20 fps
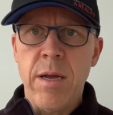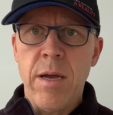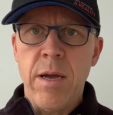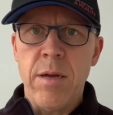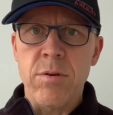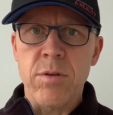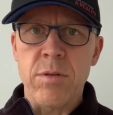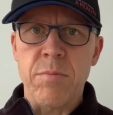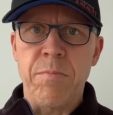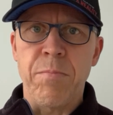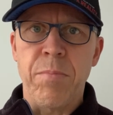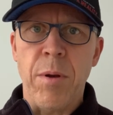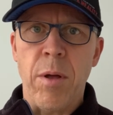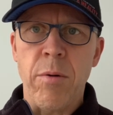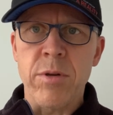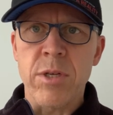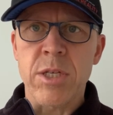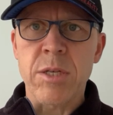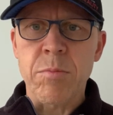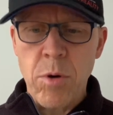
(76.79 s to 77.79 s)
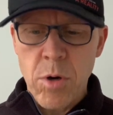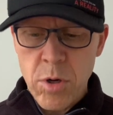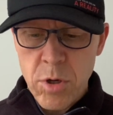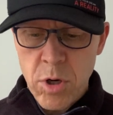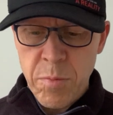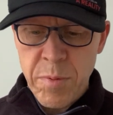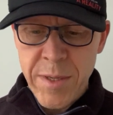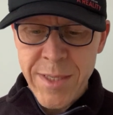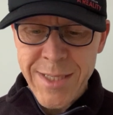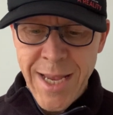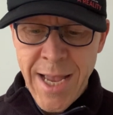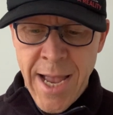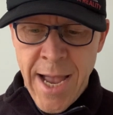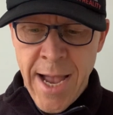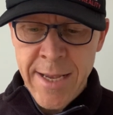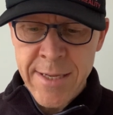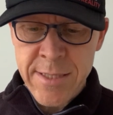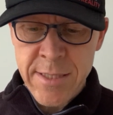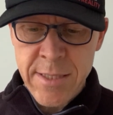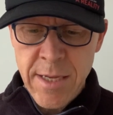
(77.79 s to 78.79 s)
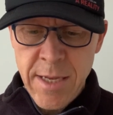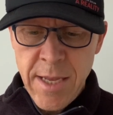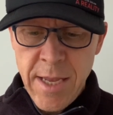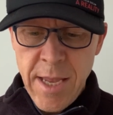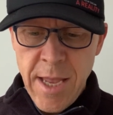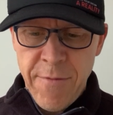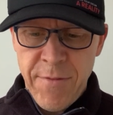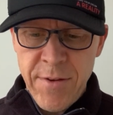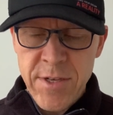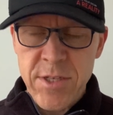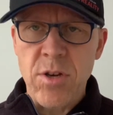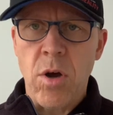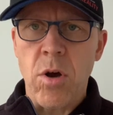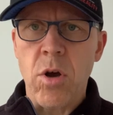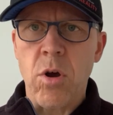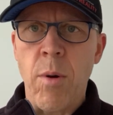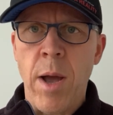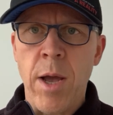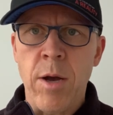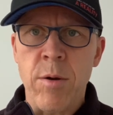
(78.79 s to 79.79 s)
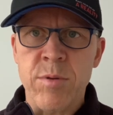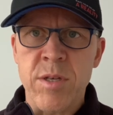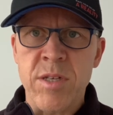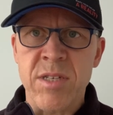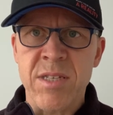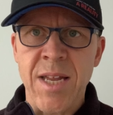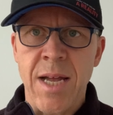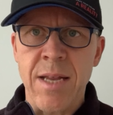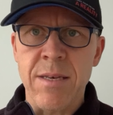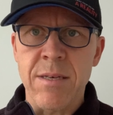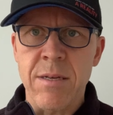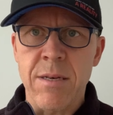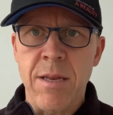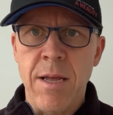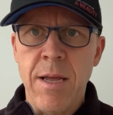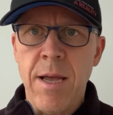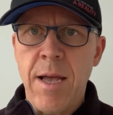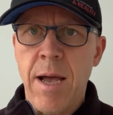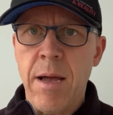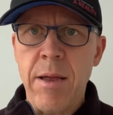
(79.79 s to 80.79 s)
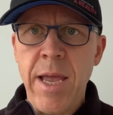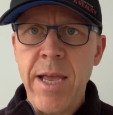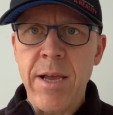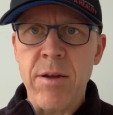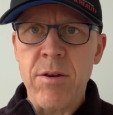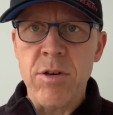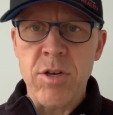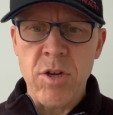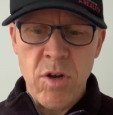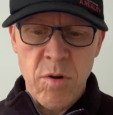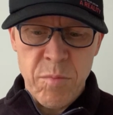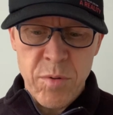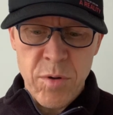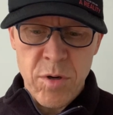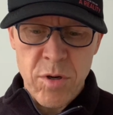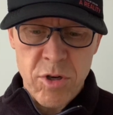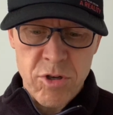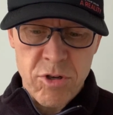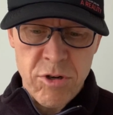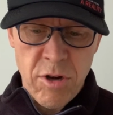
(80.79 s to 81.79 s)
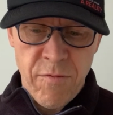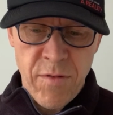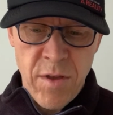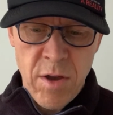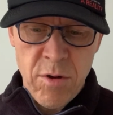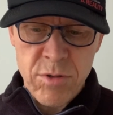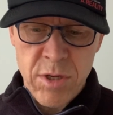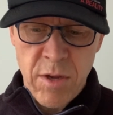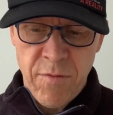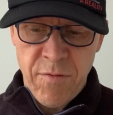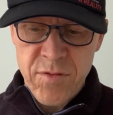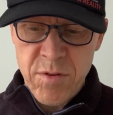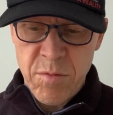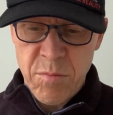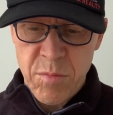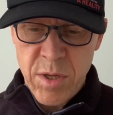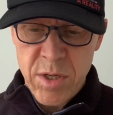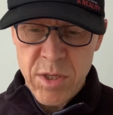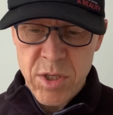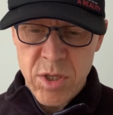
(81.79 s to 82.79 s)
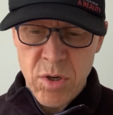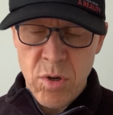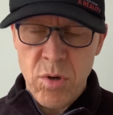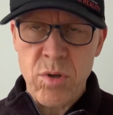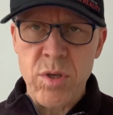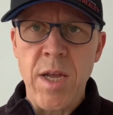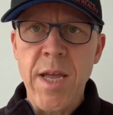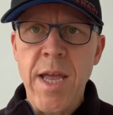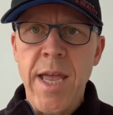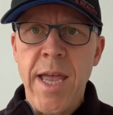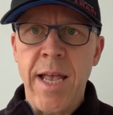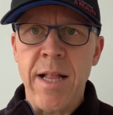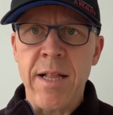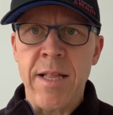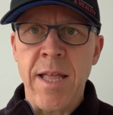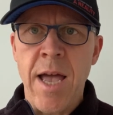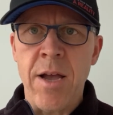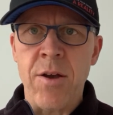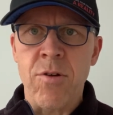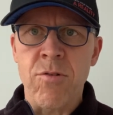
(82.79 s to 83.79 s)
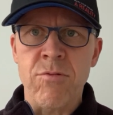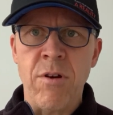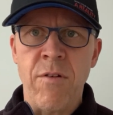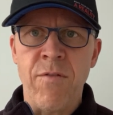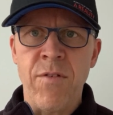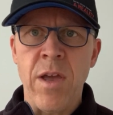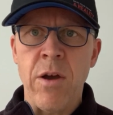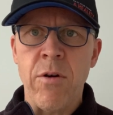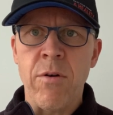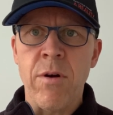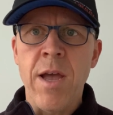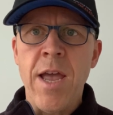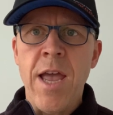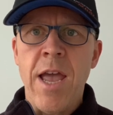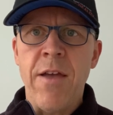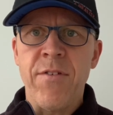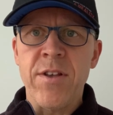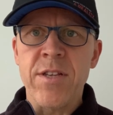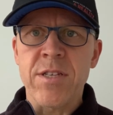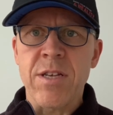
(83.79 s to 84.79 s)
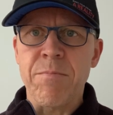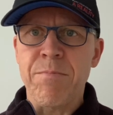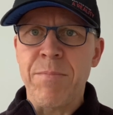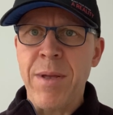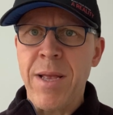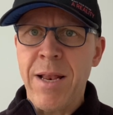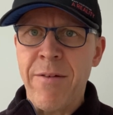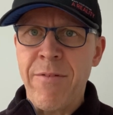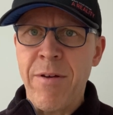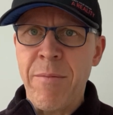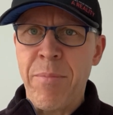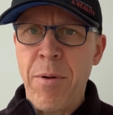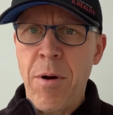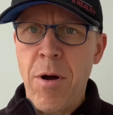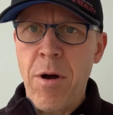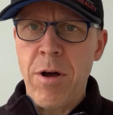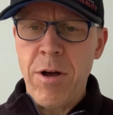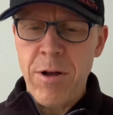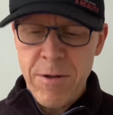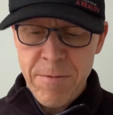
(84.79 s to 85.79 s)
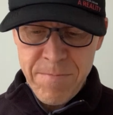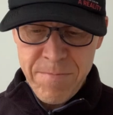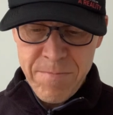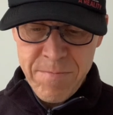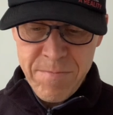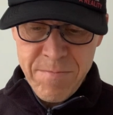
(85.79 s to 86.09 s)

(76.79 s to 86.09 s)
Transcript: and just blowing smoke up its ass if it's not quite up to standard. I ain't gonna do bogus reviews. If something's good, it'll get a good review. If it's a bit of a poor